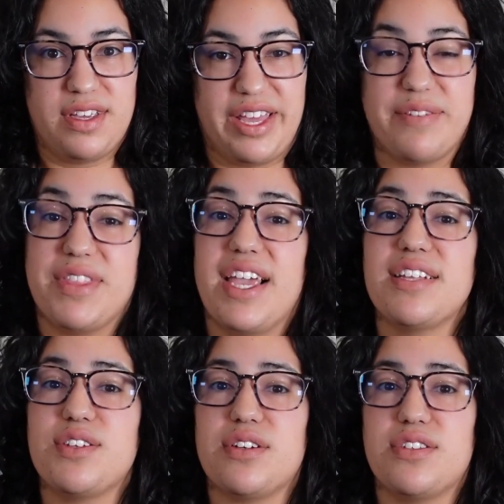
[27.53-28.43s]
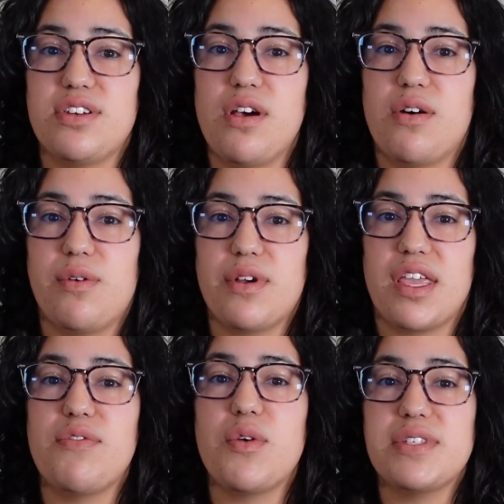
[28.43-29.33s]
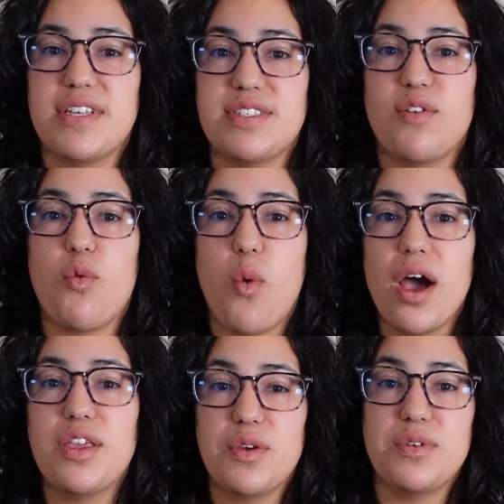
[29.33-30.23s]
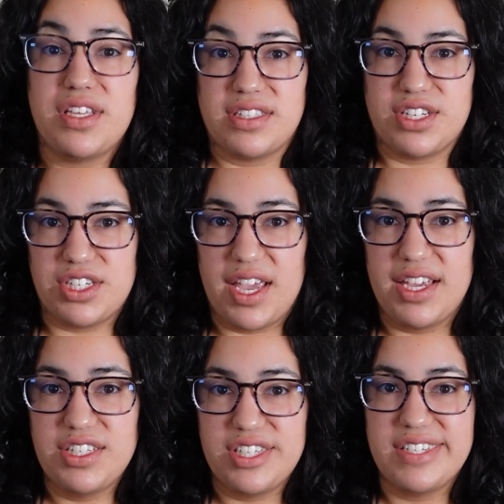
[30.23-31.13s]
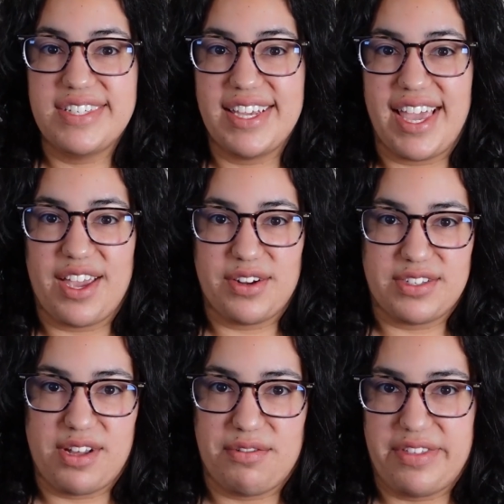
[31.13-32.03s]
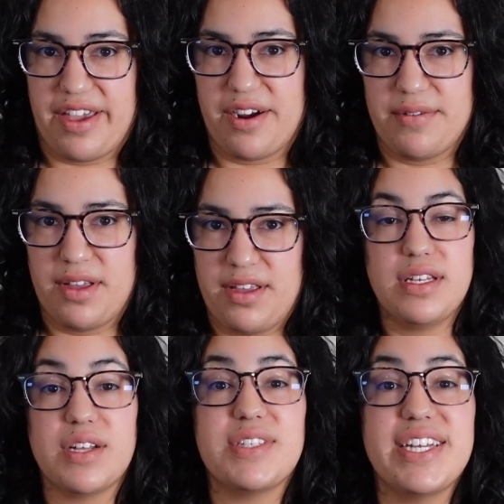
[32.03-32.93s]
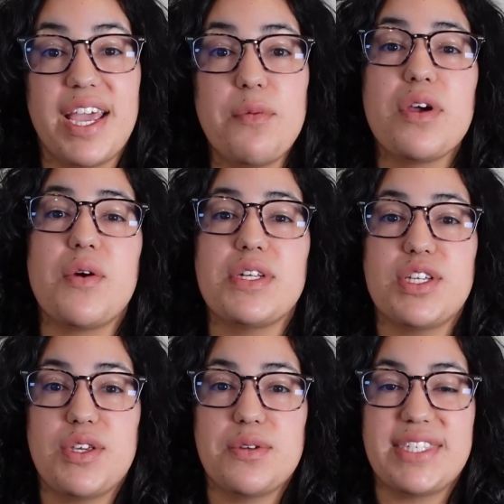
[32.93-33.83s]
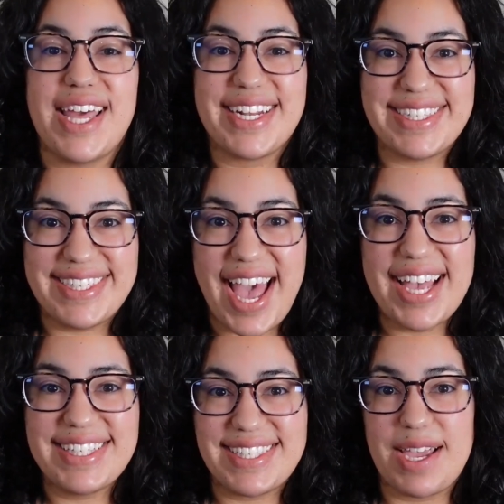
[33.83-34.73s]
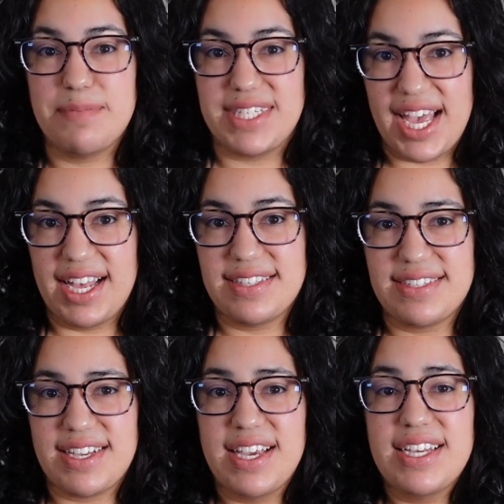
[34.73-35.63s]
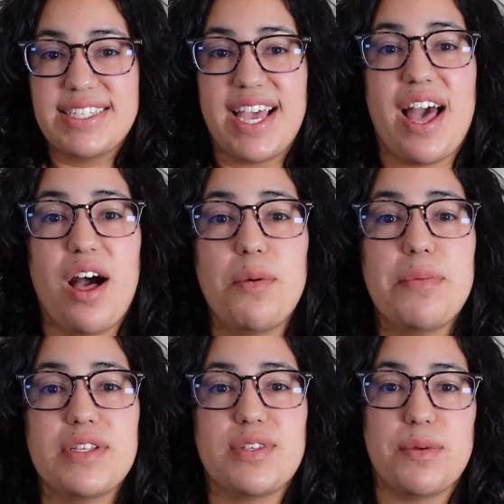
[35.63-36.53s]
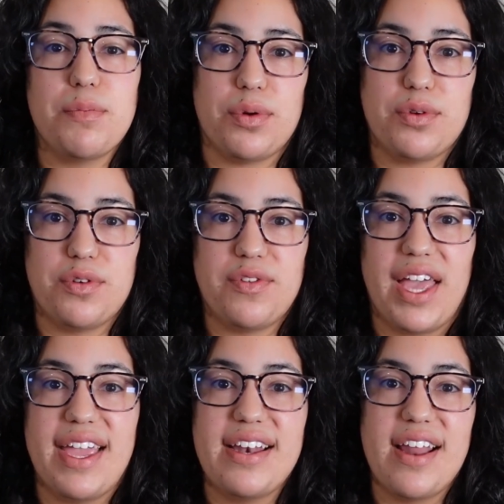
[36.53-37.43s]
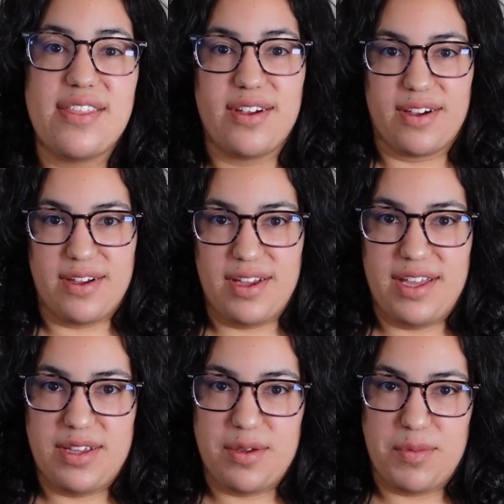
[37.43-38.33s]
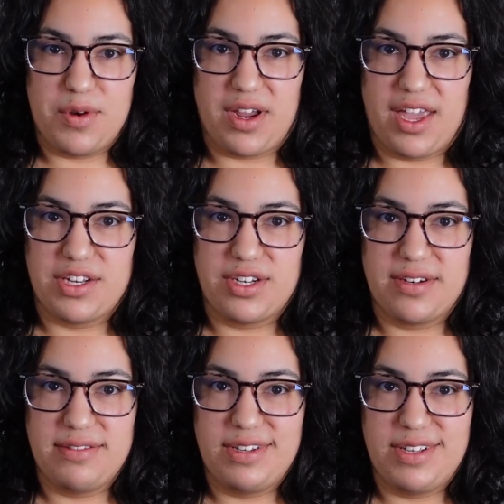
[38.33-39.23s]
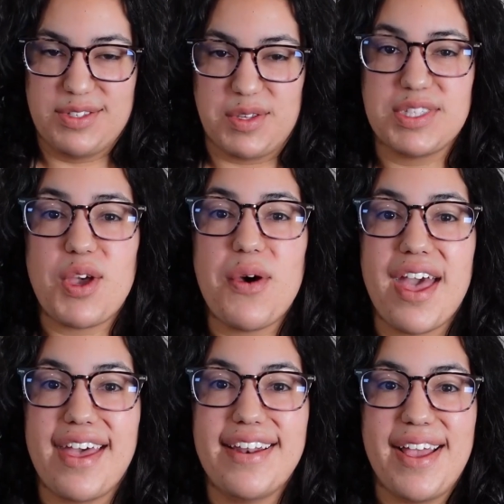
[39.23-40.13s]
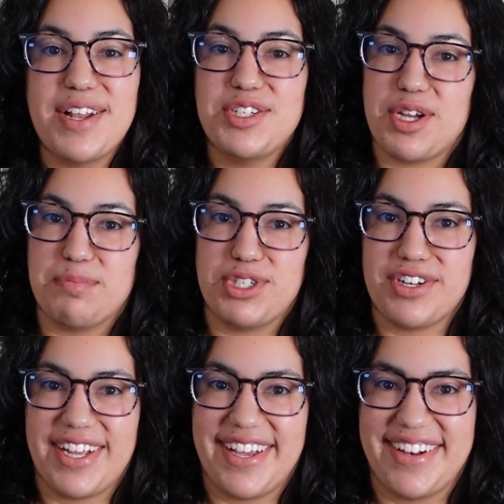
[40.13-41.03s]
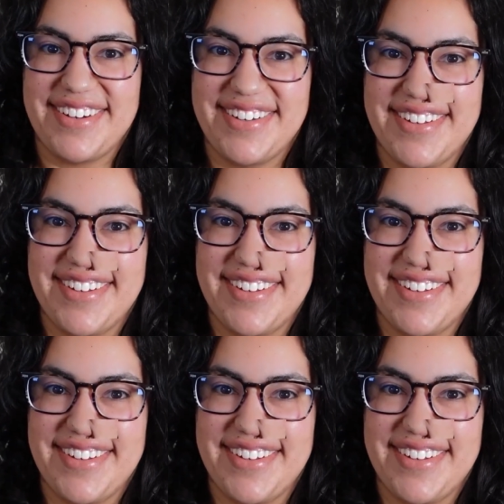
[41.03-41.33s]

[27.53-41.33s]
And if the answer is no, give you a sense of what you need to change to get yourself there. Now, today we're going to use that exact same test to help us improve another communication. So let's go ahead and jump straight in.